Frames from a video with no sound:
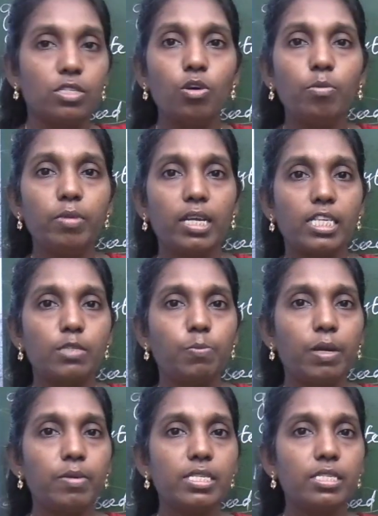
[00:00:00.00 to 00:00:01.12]
so many
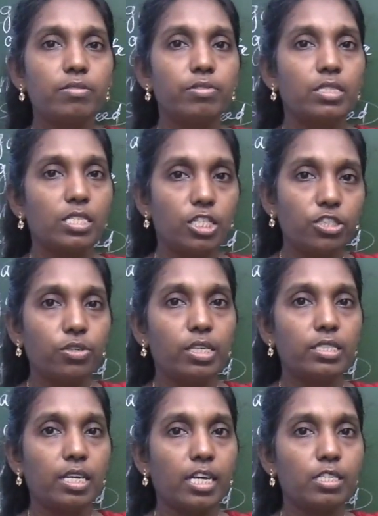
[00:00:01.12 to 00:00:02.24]
experiments which is tissue
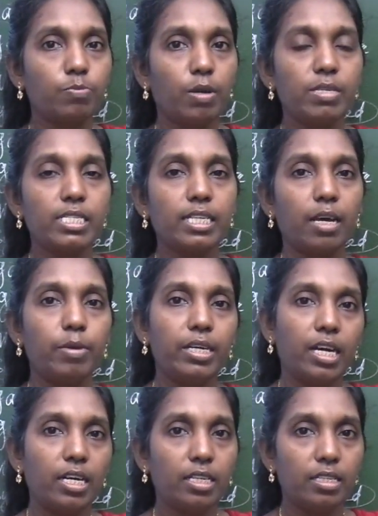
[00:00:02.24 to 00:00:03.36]
culture experiments can be
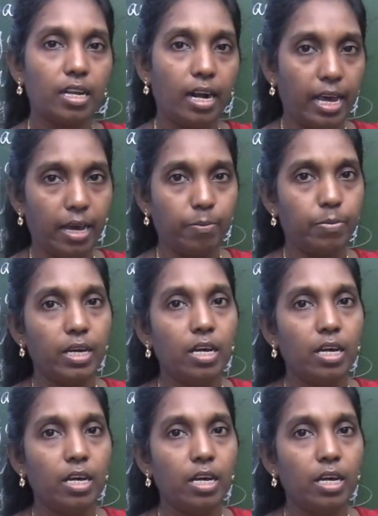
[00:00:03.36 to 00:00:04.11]
done in the lab.